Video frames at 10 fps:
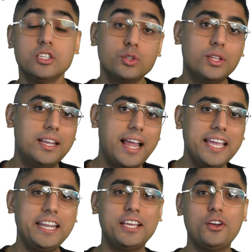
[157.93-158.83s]
So the
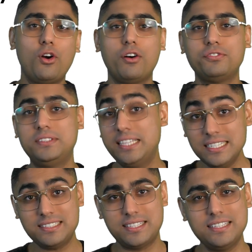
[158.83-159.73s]
lining of
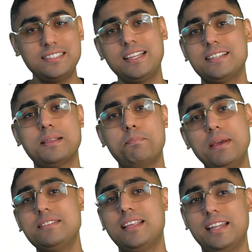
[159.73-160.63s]
this cyst has a
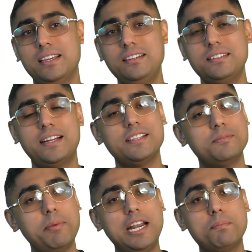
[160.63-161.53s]
basal layer that
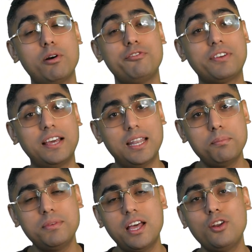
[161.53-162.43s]
is made up of
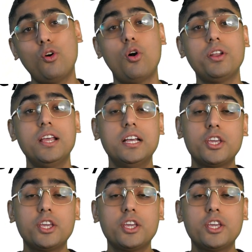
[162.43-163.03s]
columnar or